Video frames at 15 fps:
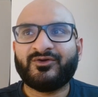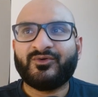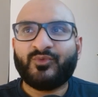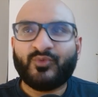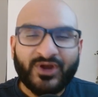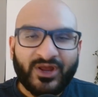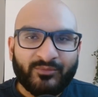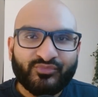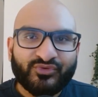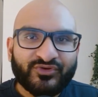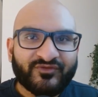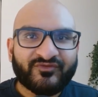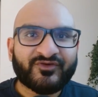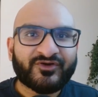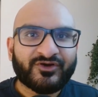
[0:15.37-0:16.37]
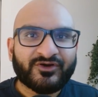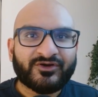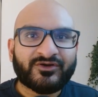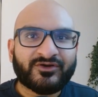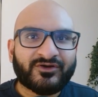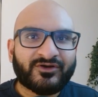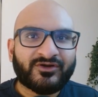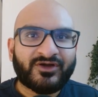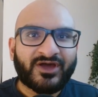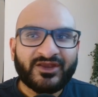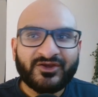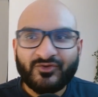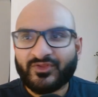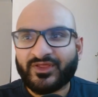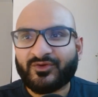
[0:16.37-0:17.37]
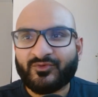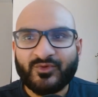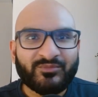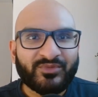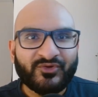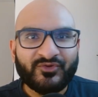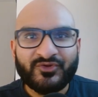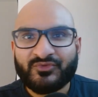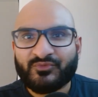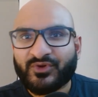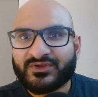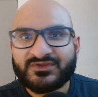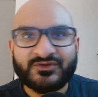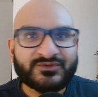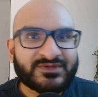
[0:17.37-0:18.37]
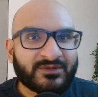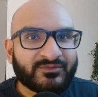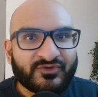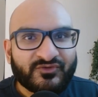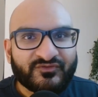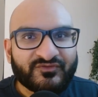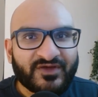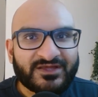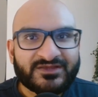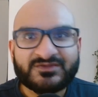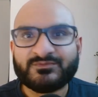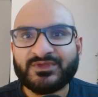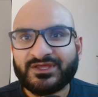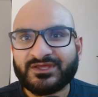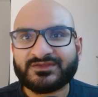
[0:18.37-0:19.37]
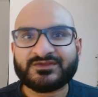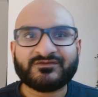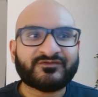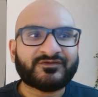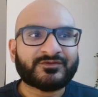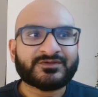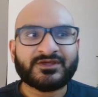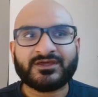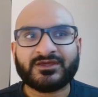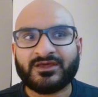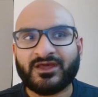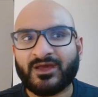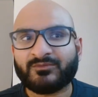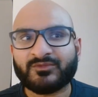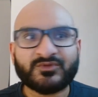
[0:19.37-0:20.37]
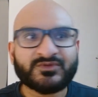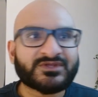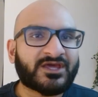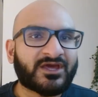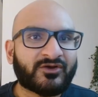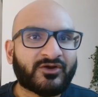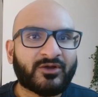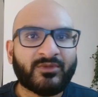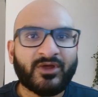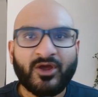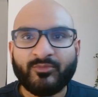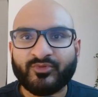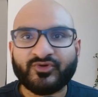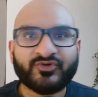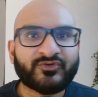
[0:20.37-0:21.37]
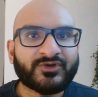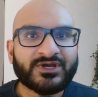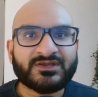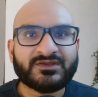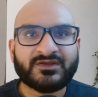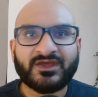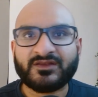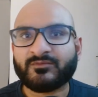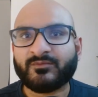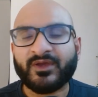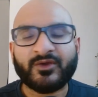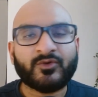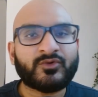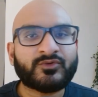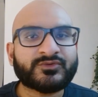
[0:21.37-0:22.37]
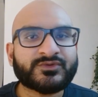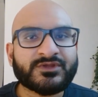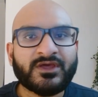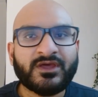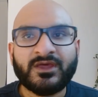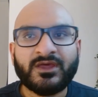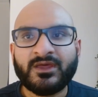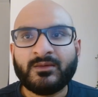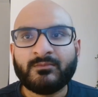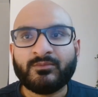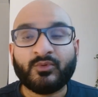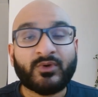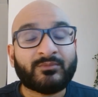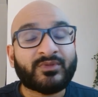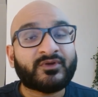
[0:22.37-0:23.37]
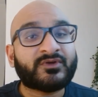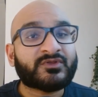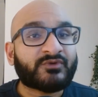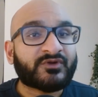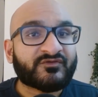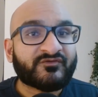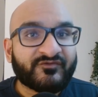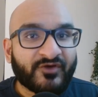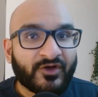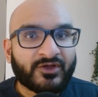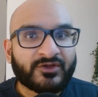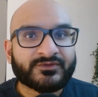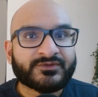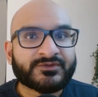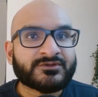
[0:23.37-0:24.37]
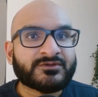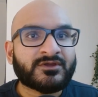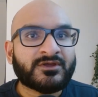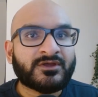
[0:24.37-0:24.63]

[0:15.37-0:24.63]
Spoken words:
what I prefer. I don't like when Bitcoin's price goes up too fast because it feels like I'm losing out on my opportunity to get to my goals. But when Bitcoin's price falls,